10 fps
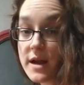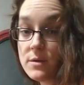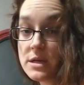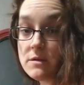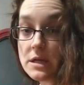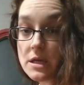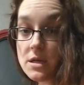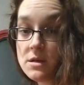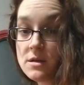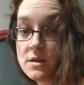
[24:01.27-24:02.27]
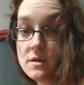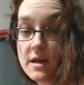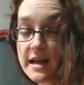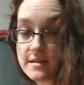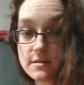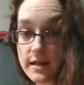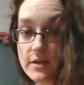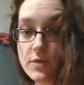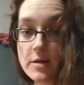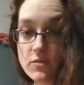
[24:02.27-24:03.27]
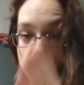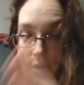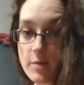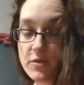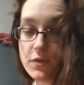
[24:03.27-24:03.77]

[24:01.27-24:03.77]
right when you eat, right